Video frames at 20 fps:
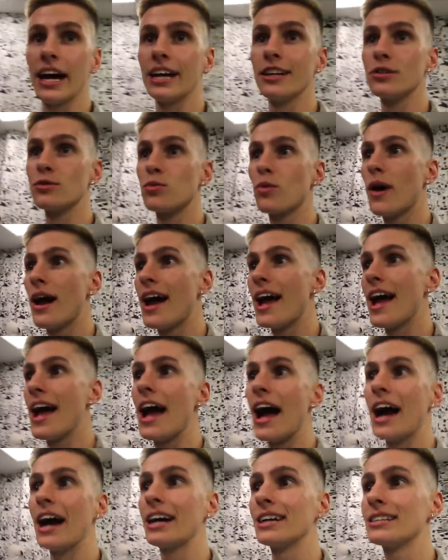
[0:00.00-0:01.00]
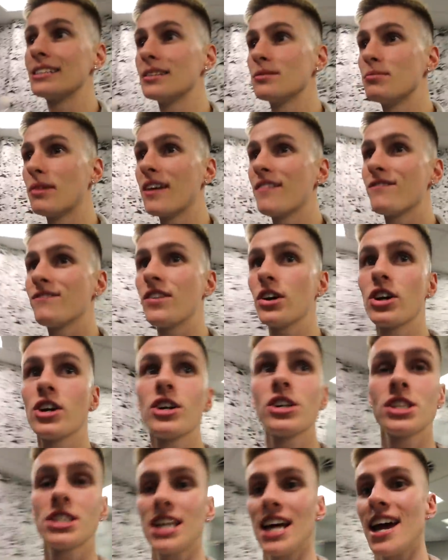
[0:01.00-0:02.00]
is where I did my
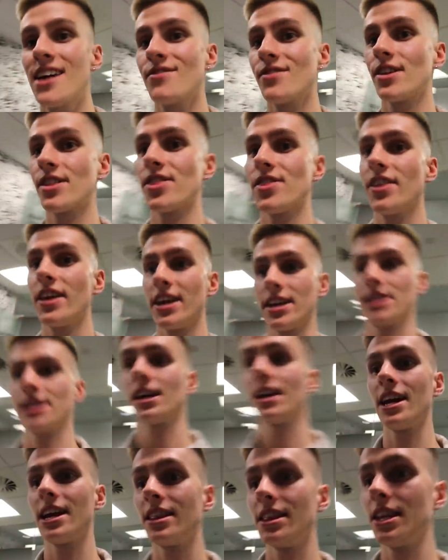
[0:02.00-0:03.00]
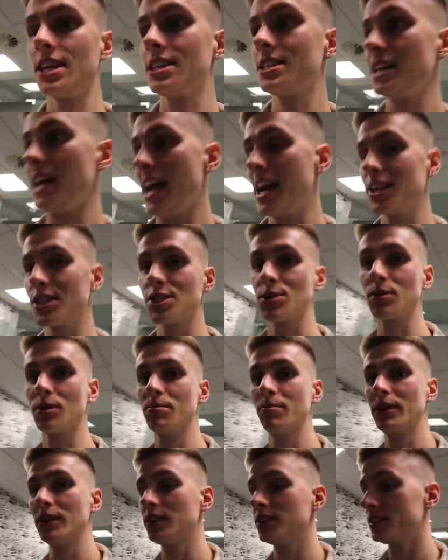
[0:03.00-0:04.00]
first ever thing in this actual
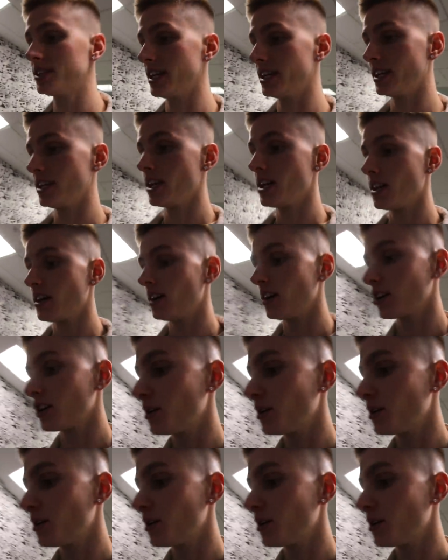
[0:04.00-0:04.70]
building a